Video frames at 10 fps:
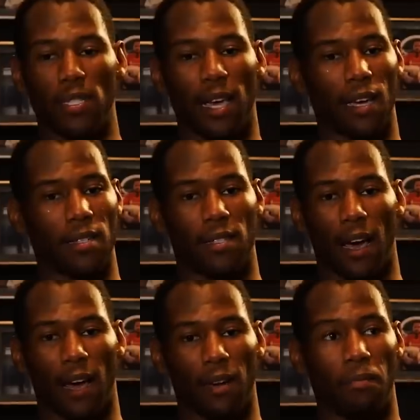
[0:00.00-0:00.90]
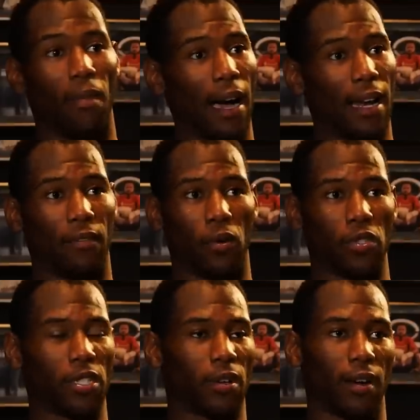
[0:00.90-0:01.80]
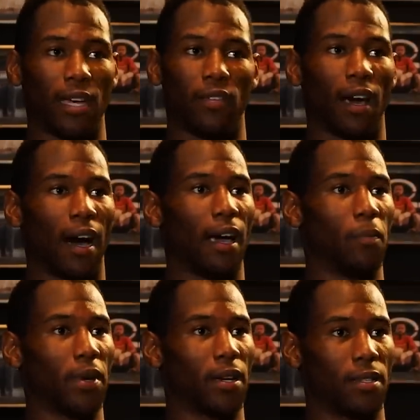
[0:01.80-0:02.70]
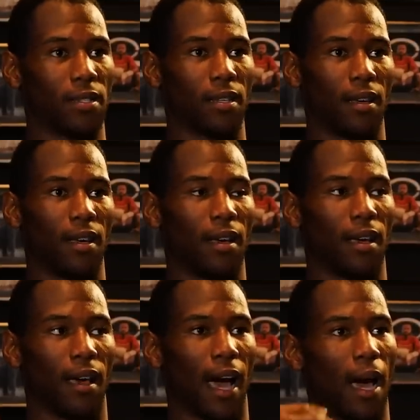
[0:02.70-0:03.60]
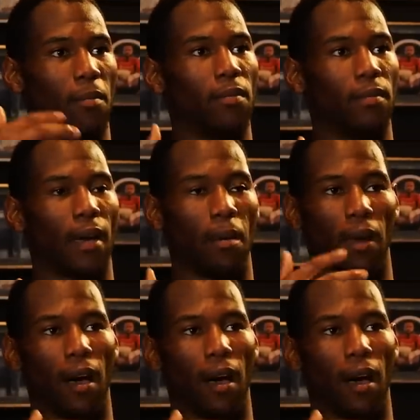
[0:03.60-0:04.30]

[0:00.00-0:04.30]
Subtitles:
say is that my level has just gone even higher because I'm